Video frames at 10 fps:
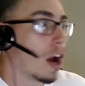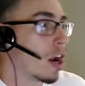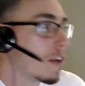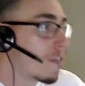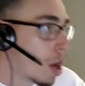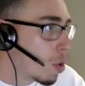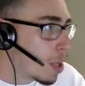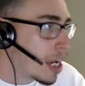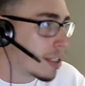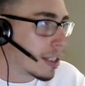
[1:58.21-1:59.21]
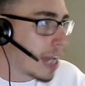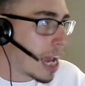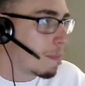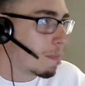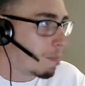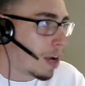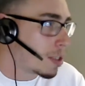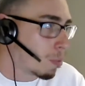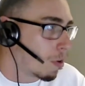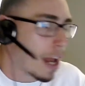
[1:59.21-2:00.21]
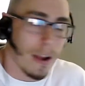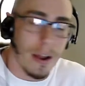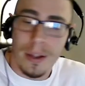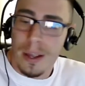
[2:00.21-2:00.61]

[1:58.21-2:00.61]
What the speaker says: I don't even know who he is, his name, face, whatever.